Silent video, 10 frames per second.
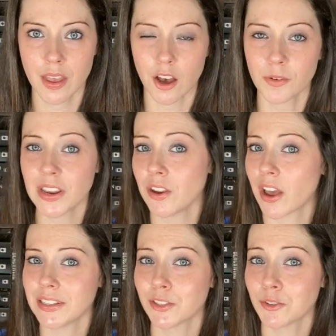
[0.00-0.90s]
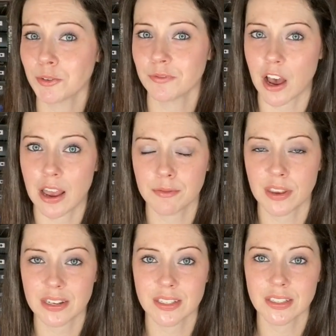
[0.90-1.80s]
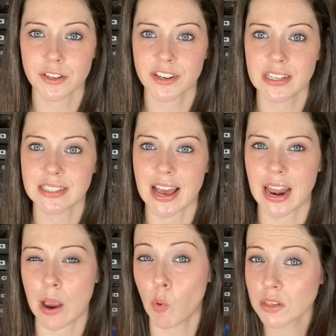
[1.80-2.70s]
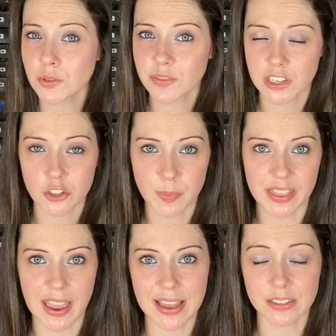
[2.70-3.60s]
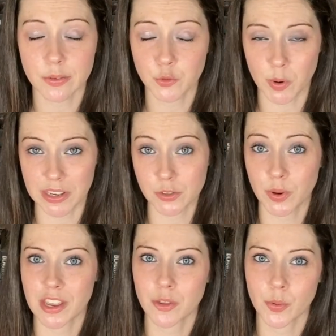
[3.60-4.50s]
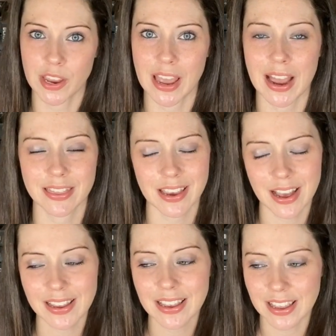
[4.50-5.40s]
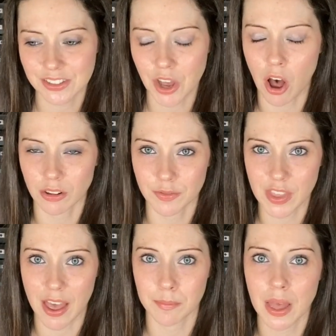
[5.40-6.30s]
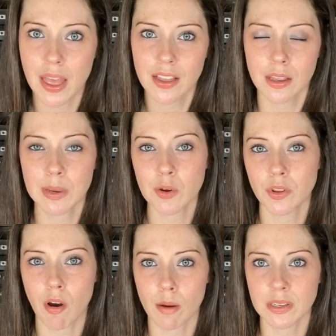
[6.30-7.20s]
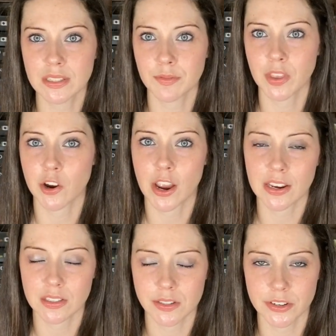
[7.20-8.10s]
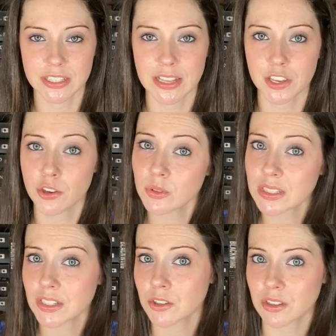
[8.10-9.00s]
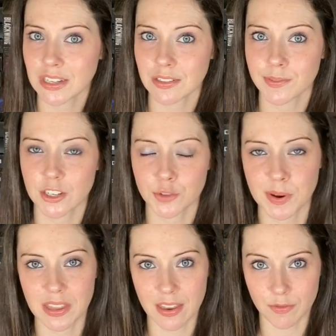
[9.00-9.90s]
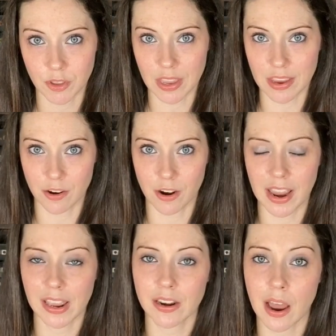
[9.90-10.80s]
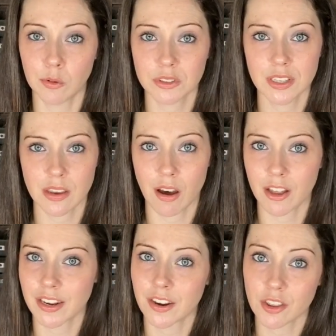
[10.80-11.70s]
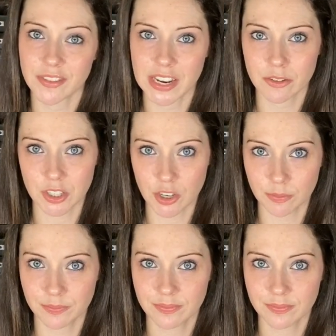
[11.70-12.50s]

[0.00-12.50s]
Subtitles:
Alright, you guys, those are 5 fantasy series that I want to finish by the end of 2023. I think I can get to all of them. Let me know in the comments if there are any series that you still need to finish by the end of the year, and I will see y'all in another video soon.